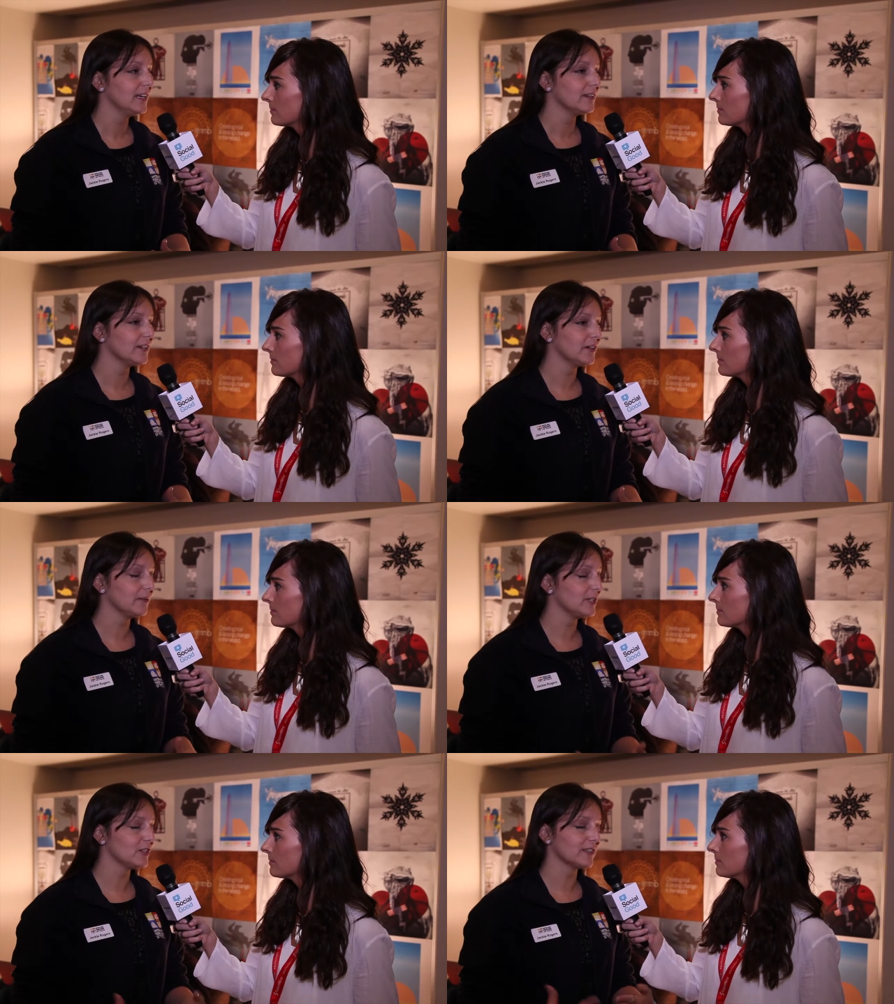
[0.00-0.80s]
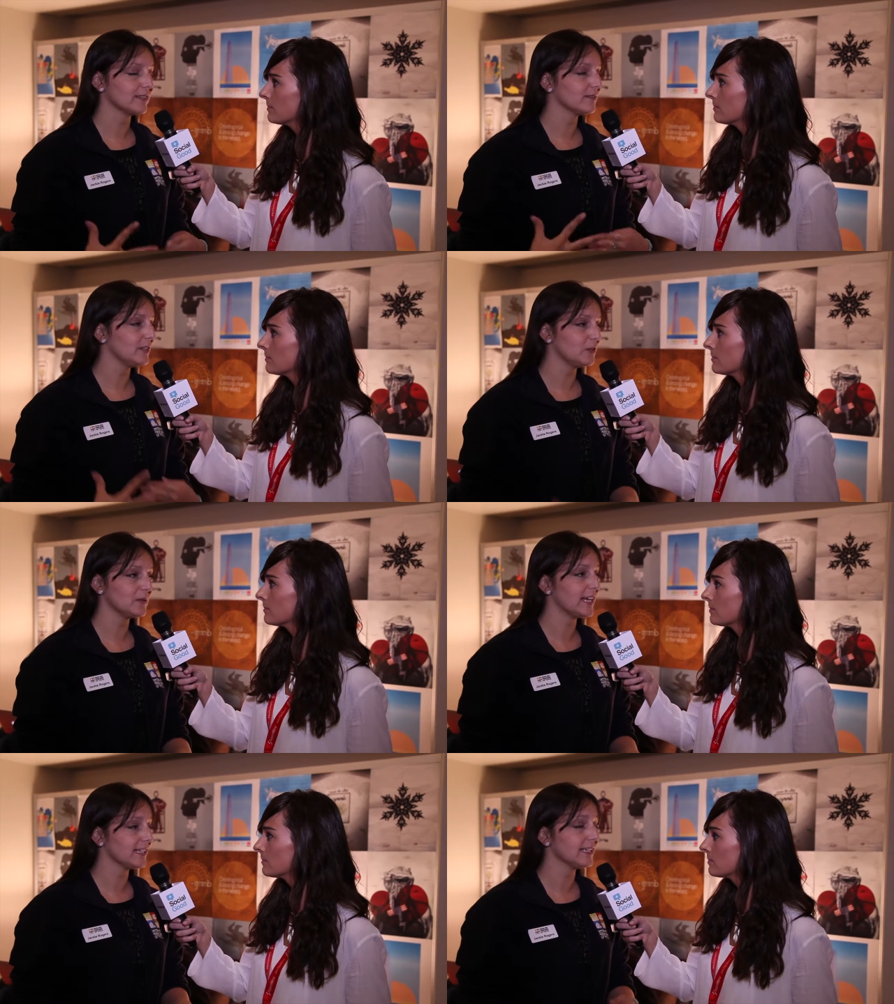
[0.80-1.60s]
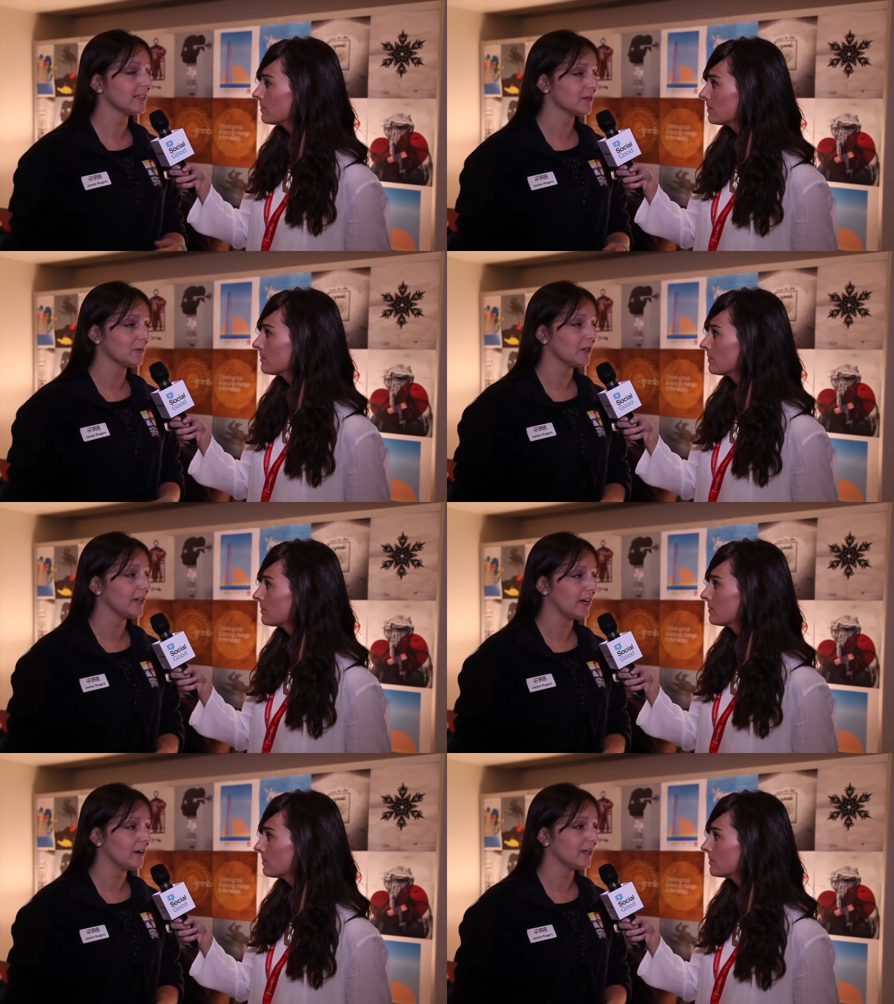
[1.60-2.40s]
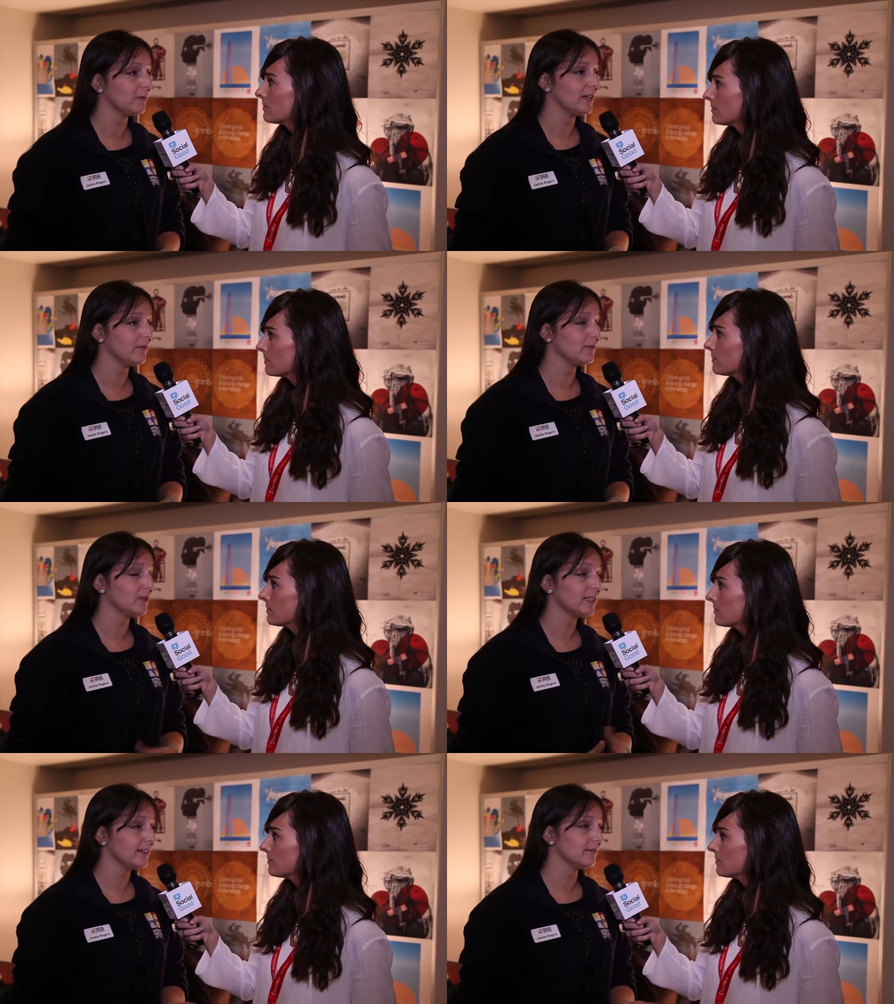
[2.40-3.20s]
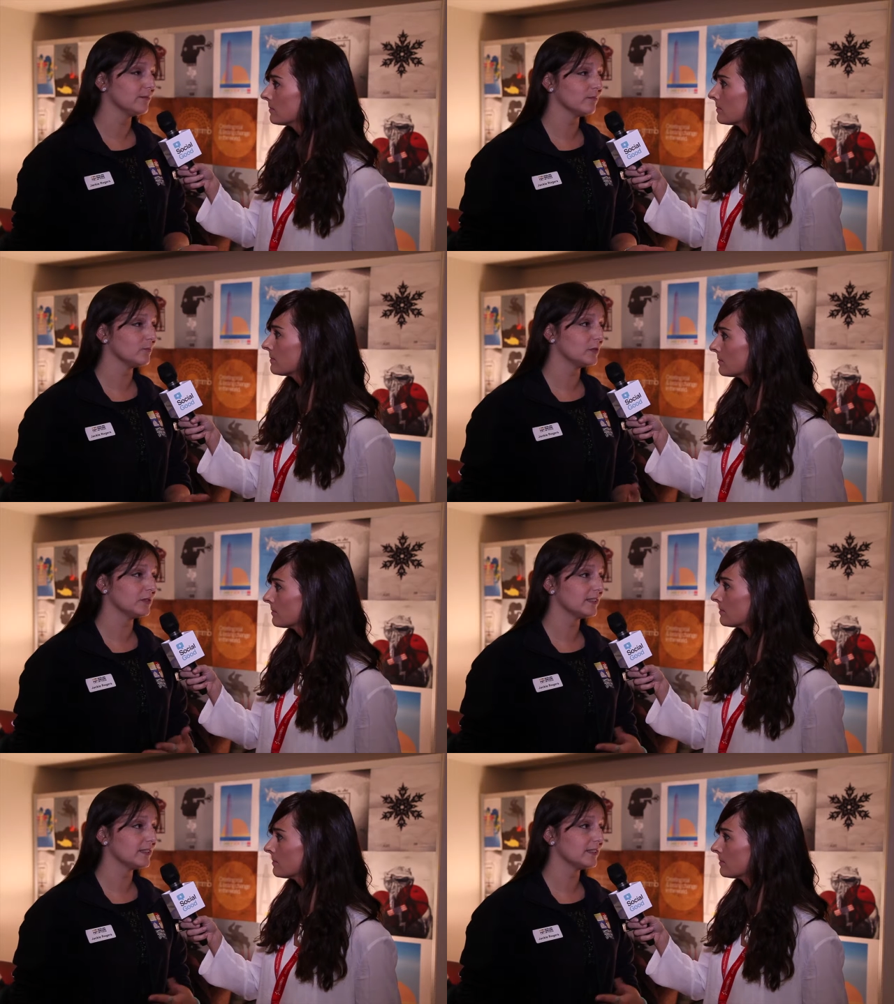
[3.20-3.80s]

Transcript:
Speaker 1: There, we just use that to get the word out, and we really will